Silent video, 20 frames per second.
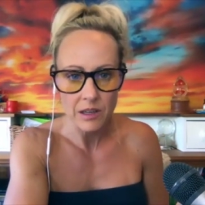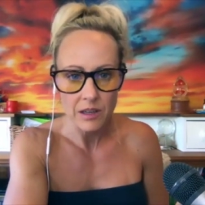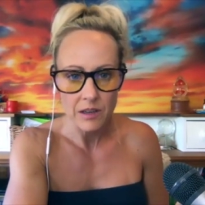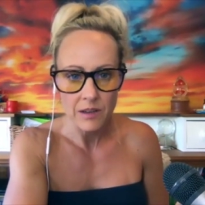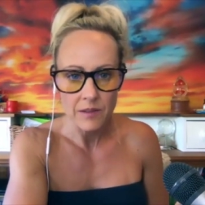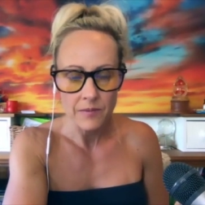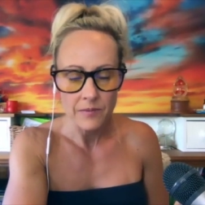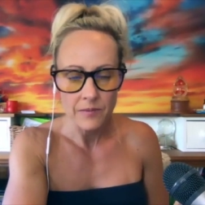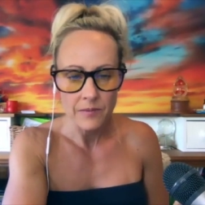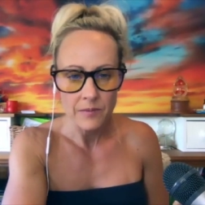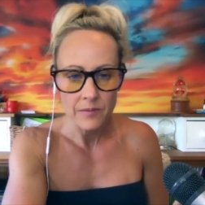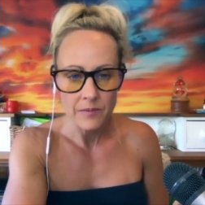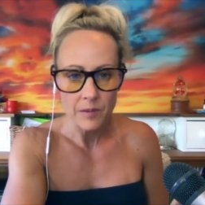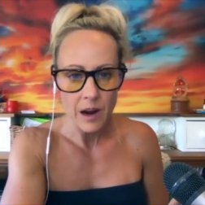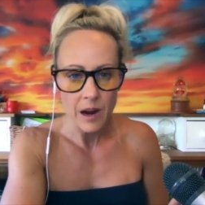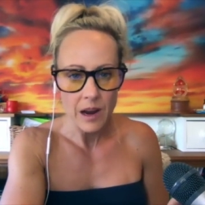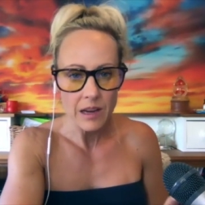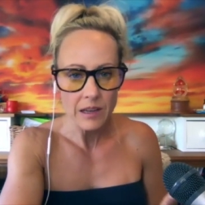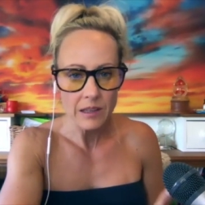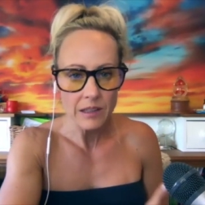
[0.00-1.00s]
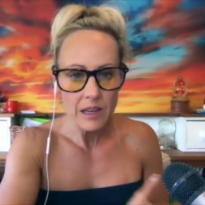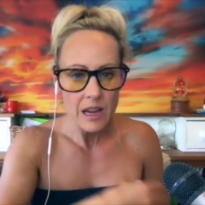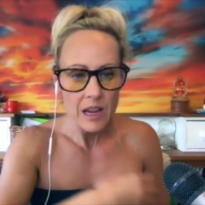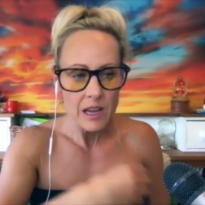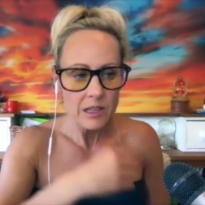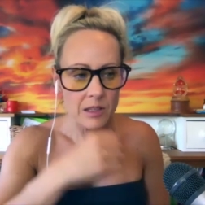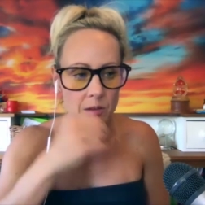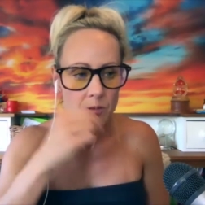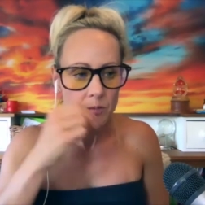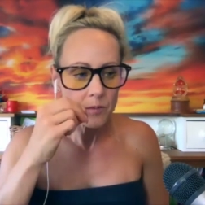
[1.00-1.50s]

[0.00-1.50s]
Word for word: Yeah, right? Absolutely.